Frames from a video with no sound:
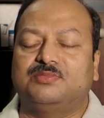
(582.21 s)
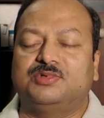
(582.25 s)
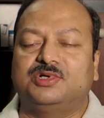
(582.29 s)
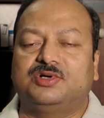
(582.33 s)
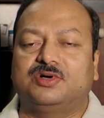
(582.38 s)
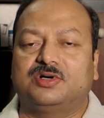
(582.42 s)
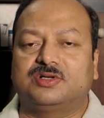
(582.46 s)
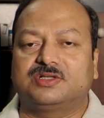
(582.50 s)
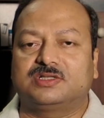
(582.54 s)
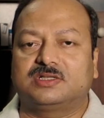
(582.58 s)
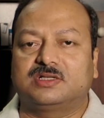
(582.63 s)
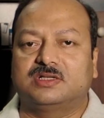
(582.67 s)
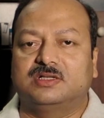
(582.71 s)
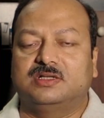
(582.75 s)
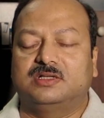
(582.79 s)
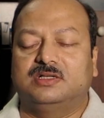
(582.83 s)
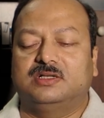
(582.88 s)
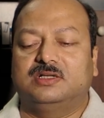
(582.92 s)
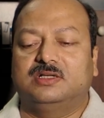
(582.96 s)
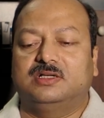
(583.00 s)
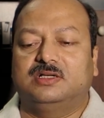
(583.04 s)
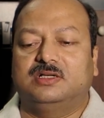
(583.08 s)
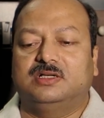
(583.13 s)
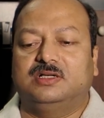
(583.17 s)
because
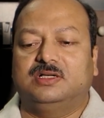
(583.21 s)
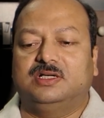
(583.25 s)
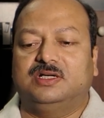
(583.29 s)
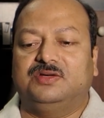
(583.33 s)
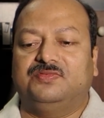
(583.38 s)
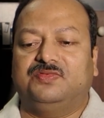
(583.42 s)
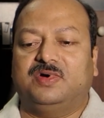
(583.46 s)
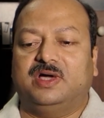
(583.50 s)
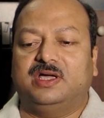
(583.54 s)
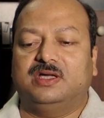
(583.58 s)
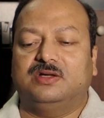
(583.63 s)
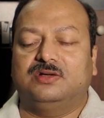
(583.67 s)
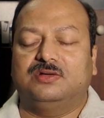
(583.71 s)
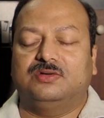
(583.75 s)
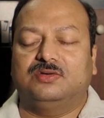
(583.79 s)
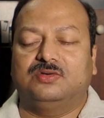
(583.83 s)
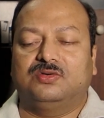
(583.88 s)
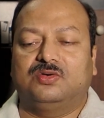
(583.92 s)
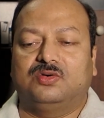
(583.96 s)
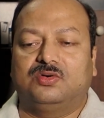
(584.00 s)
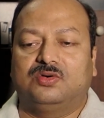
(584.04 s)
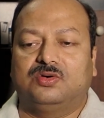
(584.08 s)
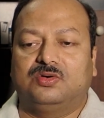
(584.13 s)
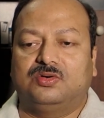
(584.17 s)
if I
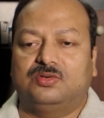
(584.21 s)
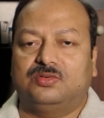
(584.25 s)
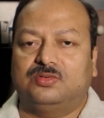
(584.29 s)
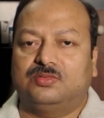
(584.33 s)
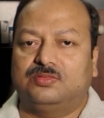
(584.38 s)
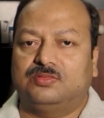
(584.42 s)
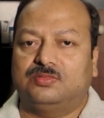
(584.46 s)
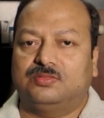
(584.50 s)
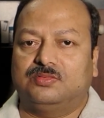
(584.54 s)
go